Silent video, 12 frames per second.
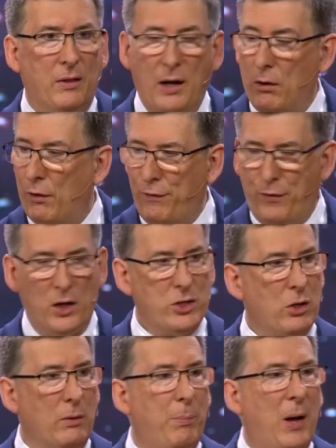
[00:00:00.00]
There are
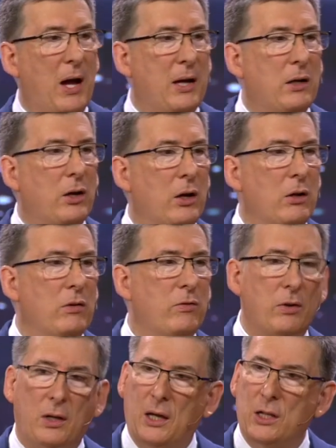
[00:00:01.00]
fossil pine
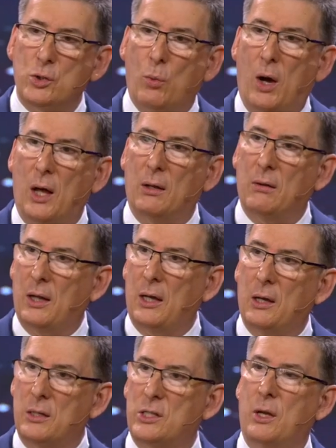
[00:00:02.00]
cones, and guess what?
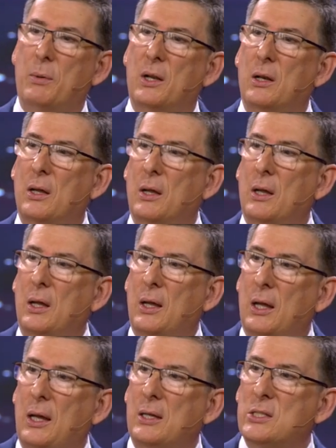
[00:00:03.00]
They exhibit
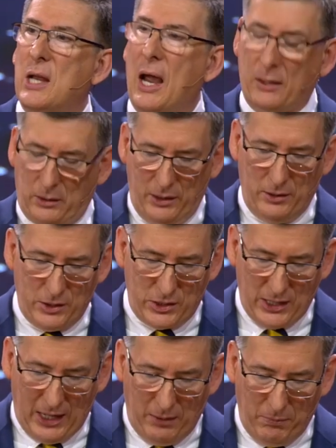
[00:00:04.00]
exactly the
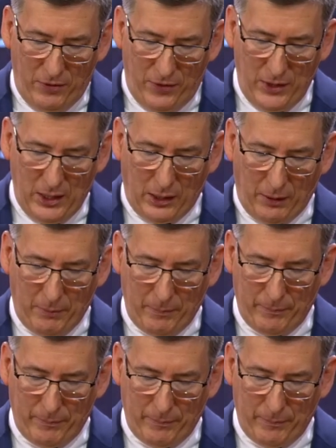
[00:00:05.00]
same thing.